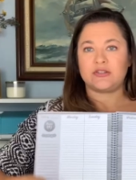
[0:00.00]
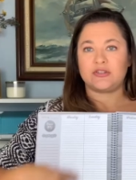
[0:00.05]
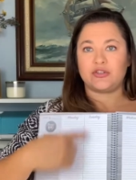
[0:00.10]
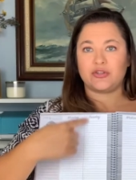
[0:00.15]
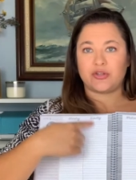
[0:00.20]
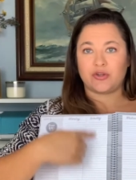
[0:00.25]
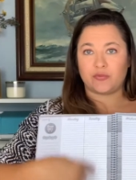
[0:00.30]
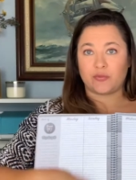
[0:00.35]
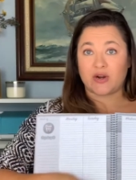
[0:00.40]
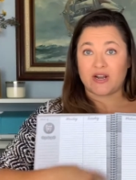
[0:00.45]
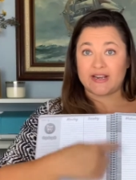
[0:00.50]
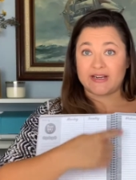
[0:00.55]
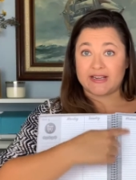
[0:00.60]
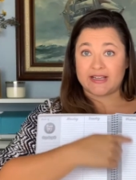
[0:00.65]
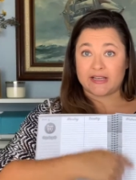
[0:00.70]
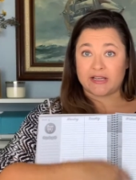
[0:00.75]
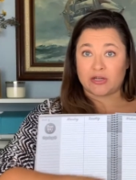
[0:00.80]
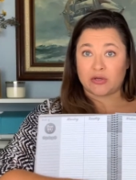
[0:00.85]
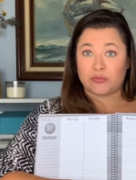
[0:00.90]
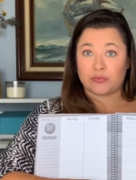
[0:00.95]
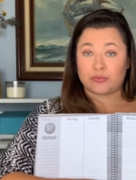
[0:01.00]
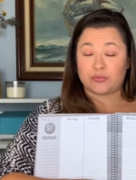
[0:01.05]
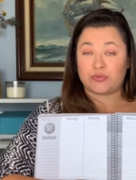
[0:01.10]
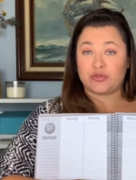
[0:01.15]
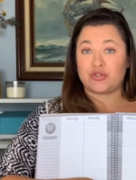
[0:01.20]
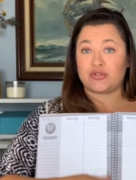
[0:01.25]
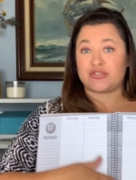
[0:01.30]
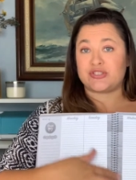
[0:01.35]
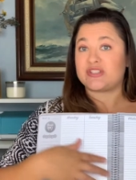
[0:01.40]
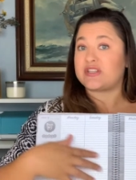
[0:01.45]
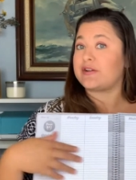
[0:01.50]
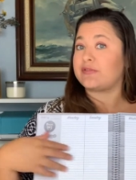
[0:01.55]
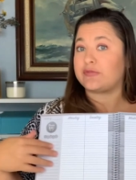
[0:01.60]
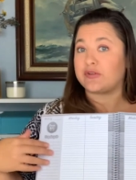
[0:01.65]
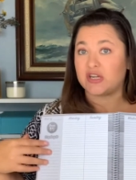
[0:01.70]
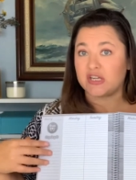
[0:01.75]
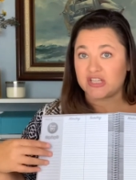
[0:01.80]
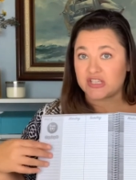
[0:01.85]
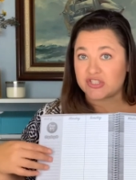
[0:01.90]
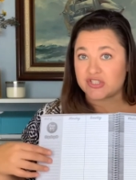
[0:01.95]
can write down your stuff for
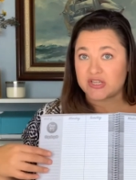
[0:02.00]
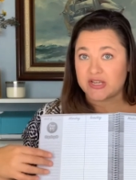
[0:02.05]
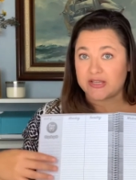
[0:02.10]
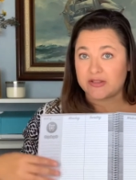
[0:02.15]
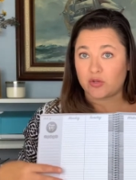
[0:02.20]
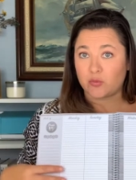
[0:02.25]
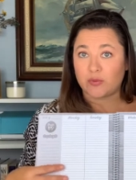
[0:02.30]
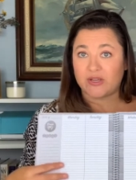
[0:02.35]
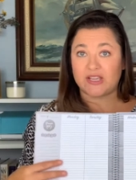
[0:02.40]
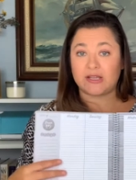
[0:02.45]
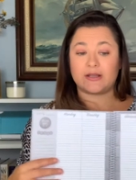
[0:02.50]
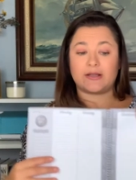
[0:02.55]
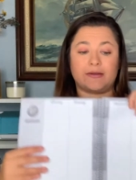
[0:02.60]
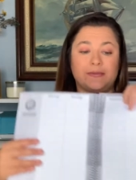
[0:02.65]
each day of the week.